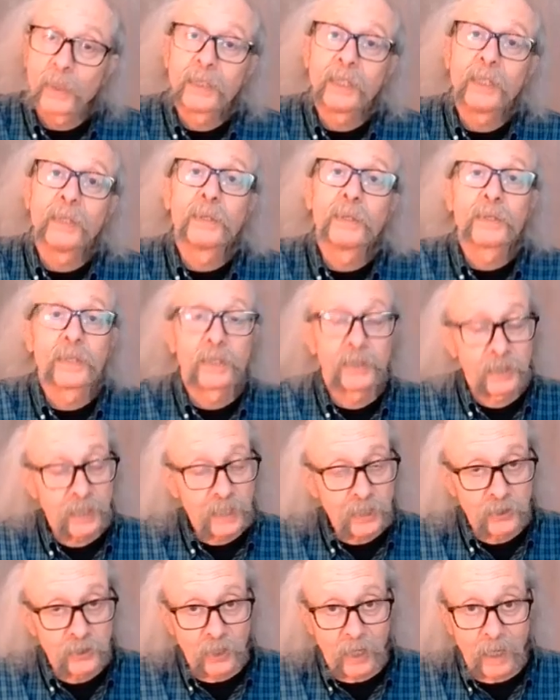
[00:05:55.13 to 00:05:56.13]
to use the C
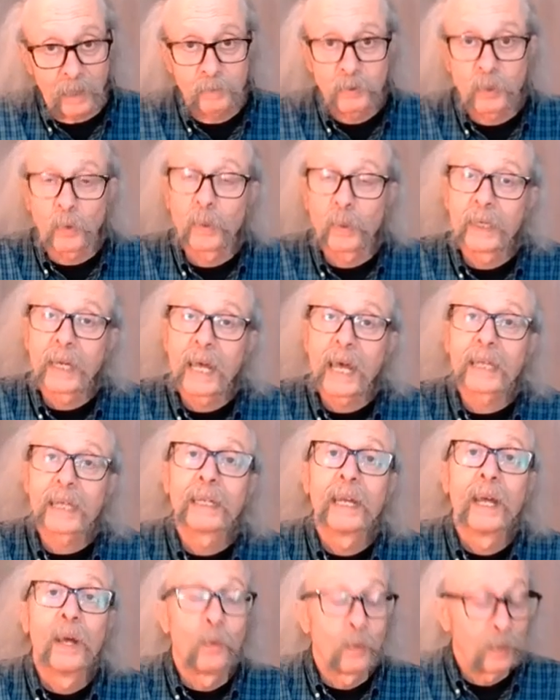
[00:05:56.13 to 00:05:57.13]
sharp. So we're not
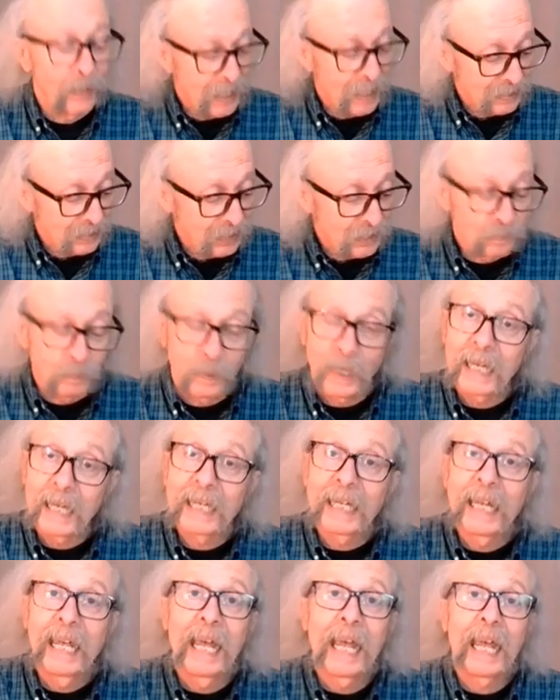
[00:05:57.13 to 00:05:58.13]
just
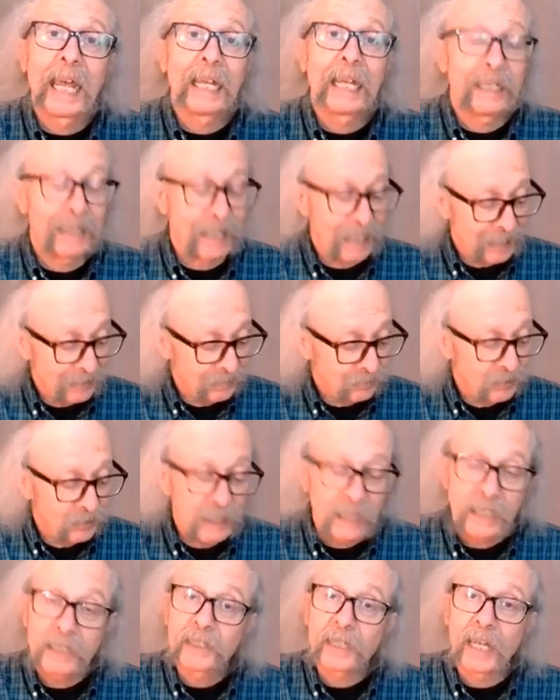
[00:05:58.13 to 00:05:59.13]
playing a
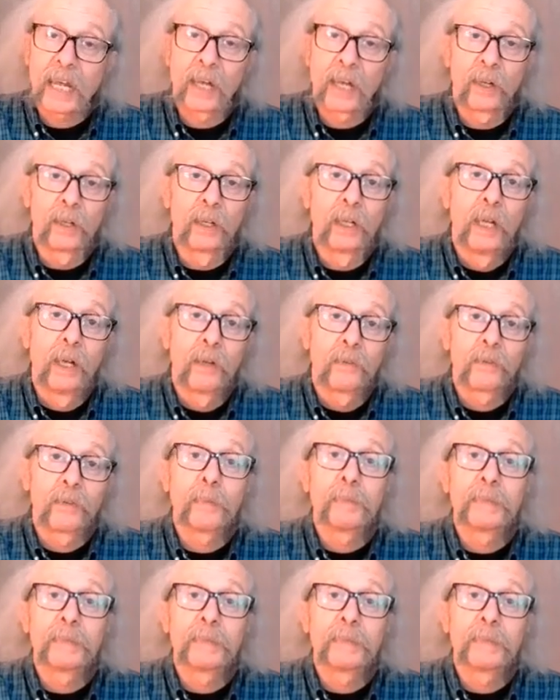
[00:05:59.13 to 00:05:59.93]
D scale from